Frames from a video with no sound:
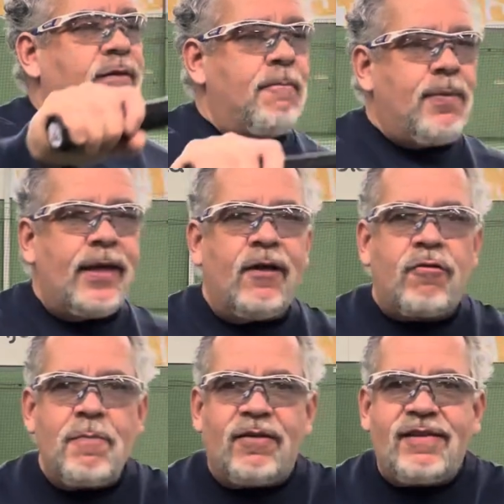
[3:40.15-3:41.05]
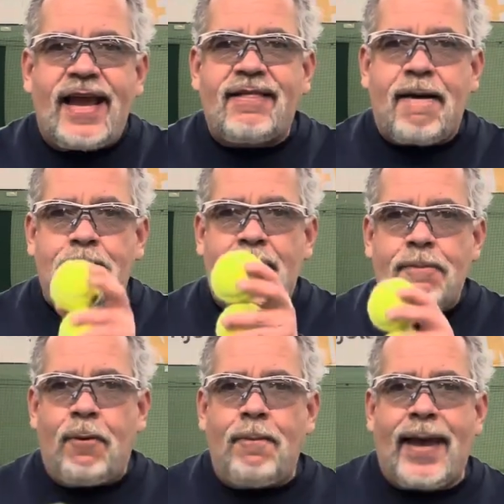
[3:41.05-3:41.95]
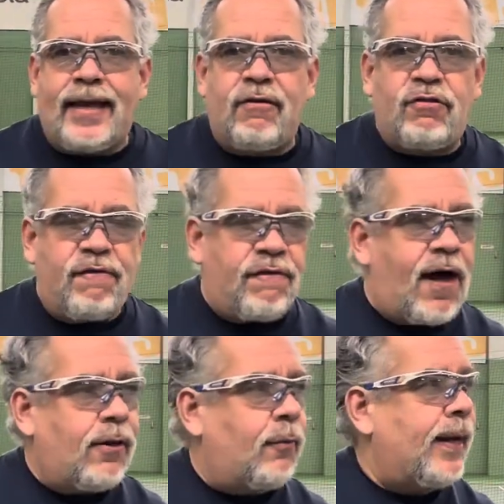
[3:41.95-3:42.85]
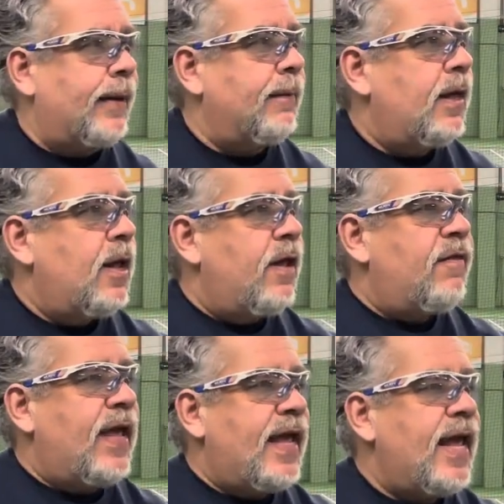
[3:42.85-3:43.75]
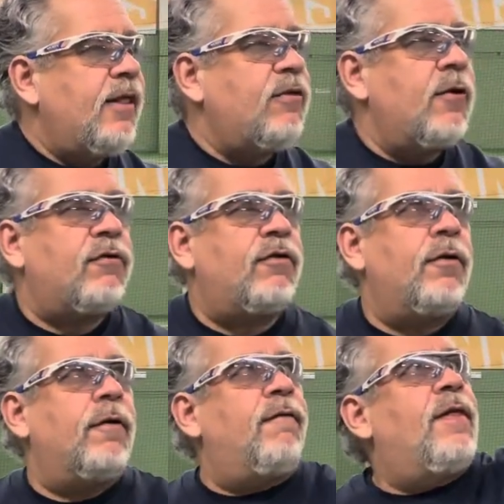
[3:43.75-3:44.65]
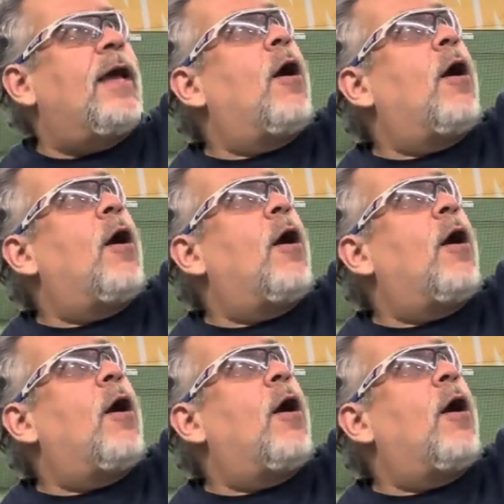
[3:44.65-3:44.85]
biggest mistake that people make is the following. They hit their serve, they